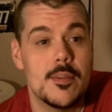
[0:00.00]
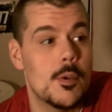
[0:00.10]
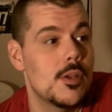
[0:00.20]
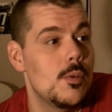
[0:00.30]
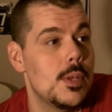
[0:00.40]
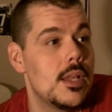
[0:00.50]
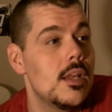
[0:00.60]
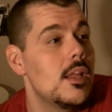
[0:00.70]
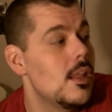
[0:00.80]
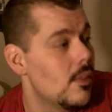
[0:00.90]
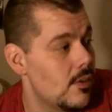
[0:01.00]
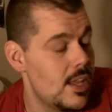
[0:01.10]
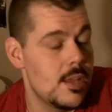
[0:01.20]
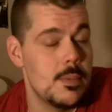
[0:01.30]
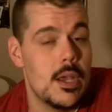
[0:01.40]
I'm on Coumadin. They're
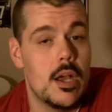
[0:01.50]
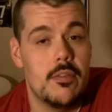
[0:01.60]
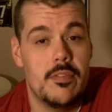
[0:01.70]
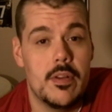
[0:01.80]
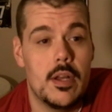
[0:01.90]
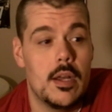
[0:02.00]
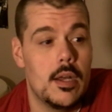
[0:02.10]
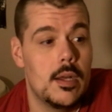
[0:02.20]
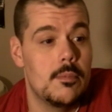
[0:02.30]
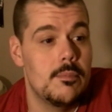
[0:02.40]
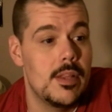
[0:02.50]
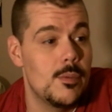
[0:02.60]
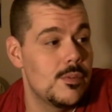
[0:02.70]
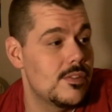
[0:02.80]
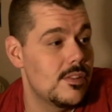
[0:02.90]
taking me off.
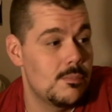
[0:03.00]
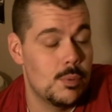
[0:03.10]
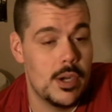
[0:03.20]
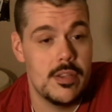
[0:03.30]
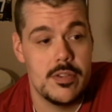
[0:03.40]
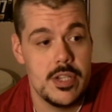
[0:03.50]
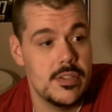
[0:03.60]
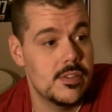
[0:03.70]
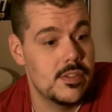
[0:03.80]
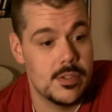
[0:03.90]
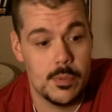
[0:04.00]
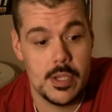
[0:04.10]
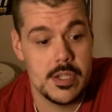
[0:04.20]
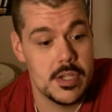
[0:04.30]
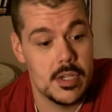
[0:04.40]
It was praise Jesus
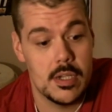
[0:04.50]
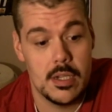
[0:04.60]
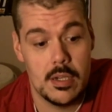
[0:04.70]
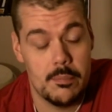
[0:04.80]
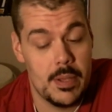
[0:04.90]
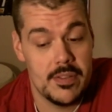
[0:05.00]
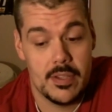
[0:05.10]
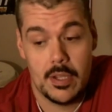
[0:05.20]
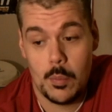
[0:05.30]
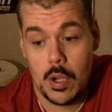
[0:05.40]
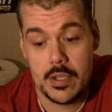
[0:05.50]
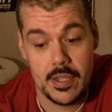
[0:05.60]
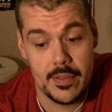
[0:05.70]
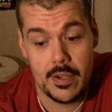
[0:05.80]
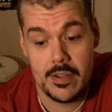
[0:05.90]
situation. Basically walked
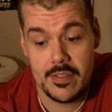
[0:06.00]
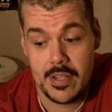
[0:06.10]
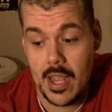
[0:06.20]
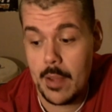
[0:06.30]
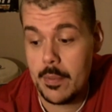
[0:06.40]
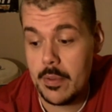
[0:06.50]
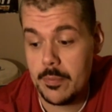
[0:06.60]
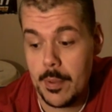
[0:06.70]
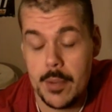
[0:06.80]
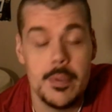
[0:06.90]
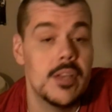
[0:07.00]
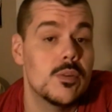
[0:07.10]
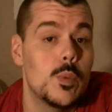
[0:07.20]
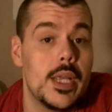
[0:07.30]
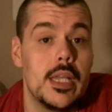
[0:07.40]
in there. He said, yeah, it was probably because
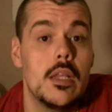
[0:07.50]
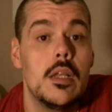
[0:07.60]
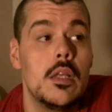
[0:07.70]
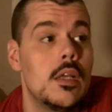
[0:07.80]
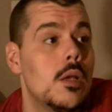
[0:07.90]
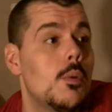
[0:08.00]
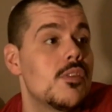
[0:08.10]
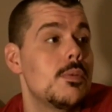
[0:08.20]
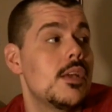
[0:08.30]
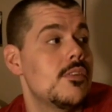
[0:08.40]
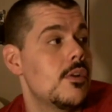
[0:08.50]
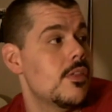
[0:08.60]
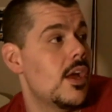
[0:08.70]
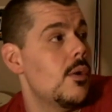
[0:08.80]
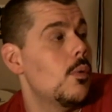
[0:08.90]
of weight. It wasn't because of your
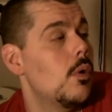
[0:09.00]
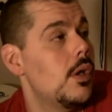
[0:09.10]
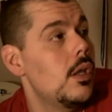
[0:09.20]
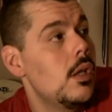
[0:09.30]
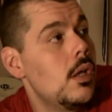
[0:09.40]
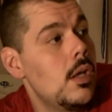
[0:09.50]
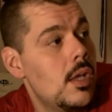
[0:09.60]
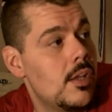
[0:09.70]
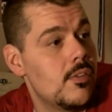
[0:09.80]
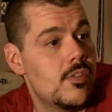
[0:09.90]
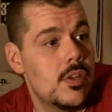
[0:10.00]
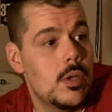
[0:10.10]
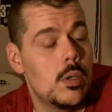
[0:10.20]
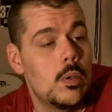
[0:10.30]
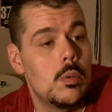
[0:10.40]
thyroid. And
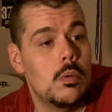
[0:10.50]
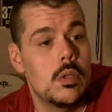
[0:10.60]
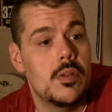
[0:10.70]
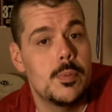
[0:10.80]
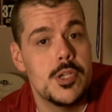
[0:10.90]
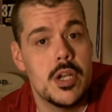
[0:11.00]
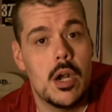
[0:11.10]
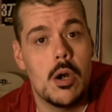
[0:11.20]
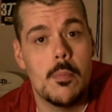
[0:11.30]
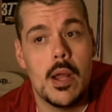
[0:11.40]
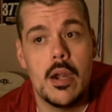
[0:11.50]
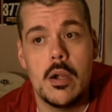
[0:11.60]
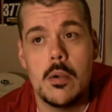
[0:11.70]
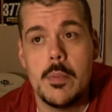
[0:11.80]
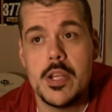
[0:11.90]
so let's put you on a heart
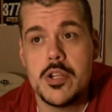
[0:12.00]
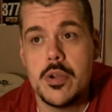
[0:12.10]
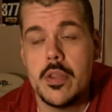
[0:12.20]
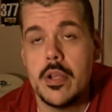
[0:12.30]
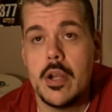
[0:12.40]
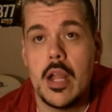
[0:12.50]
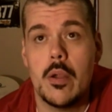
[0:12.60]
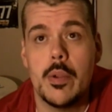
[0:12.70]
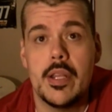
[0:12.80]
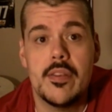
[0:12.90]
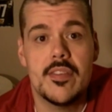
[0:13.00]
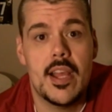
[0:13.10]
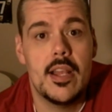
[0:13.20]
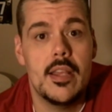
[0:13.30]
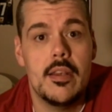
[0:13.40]
monitor and make sure that you're not going into
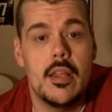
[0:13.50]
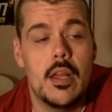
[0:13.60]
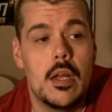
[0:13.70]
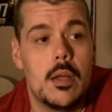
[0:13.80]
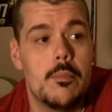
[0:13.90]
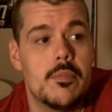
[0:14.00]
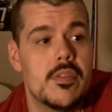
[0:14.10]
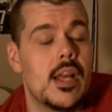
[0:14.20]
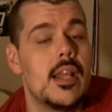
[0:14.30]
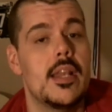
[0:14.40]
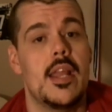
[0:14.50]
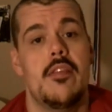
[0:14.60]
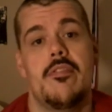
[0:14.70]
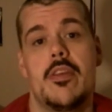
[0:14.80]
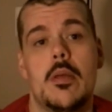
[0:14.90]
silent
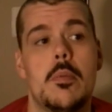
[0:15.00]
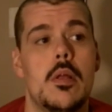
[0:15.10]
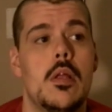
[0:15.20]
AFib,